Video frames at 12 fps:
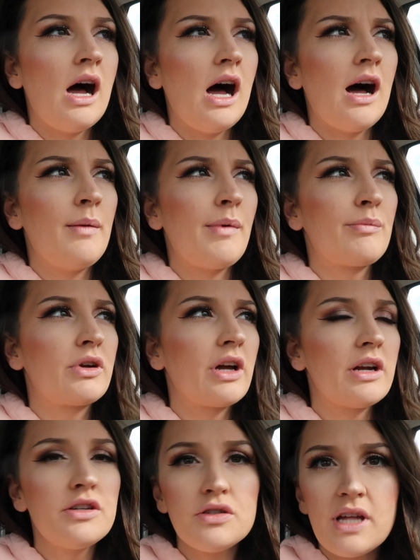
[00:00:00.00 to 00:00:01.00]
I'm
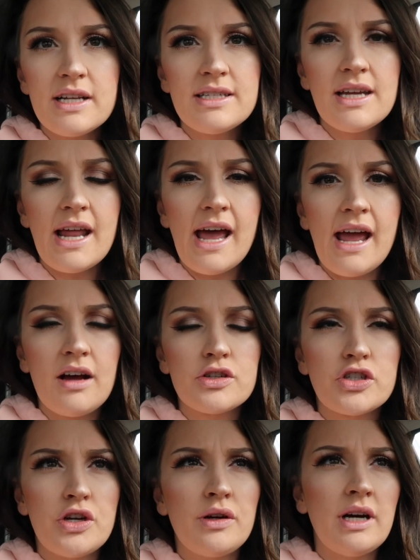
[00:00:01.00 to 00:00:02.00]
gonna do that today. I'll
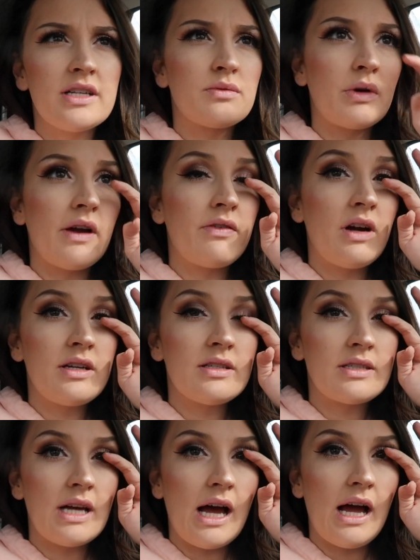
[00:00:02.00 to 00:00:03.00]
show you guys whatever I
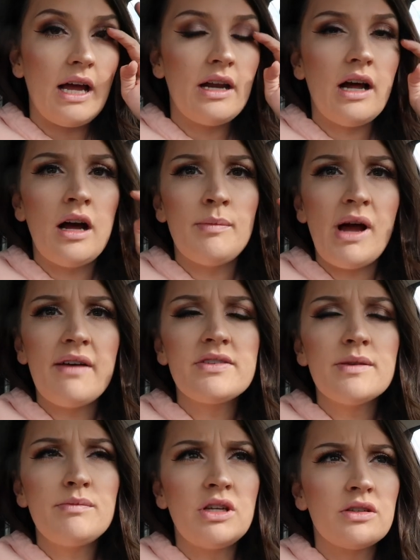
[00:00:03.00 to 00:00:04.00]
decide. I have
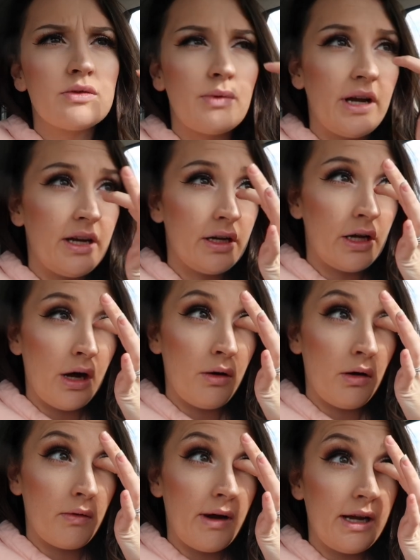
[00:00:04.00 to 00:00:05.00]
some meals ready to go
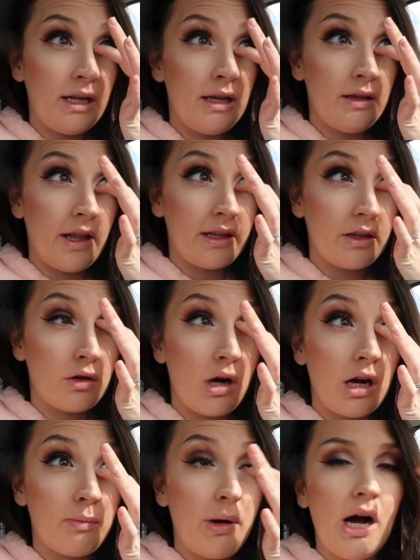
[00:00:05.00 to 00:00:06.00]
already, like the
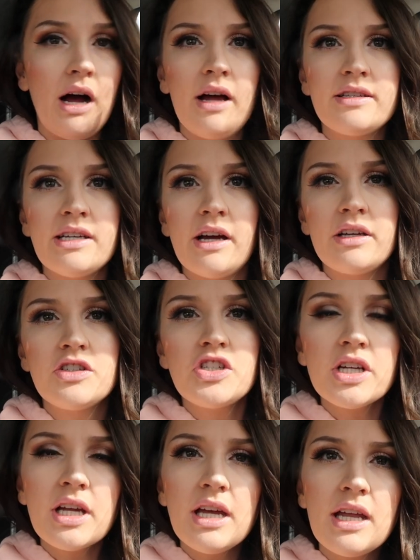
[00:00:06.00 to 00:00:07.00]
crock pot Italian
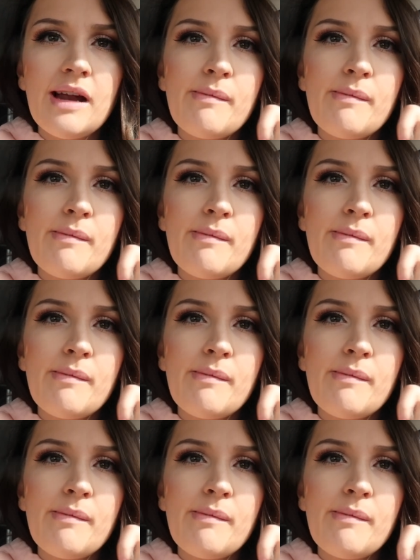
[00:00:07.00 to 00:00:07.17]
chicken.